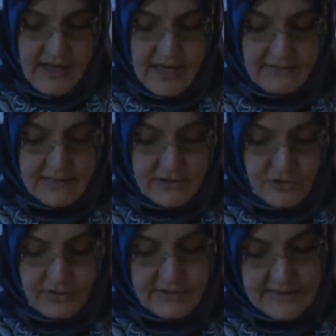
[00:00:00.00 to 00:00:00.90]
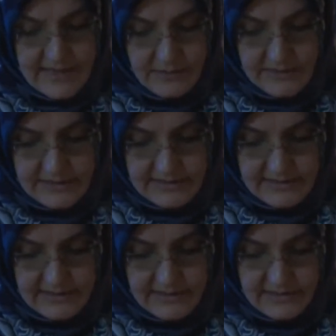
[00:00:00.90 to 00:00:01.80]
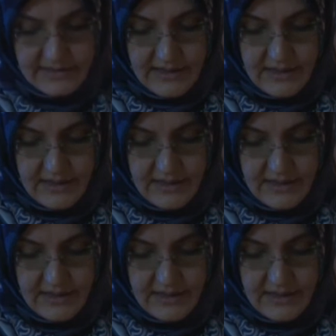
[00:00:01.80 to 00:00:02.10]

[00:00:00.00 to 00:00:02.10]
have strong resemblances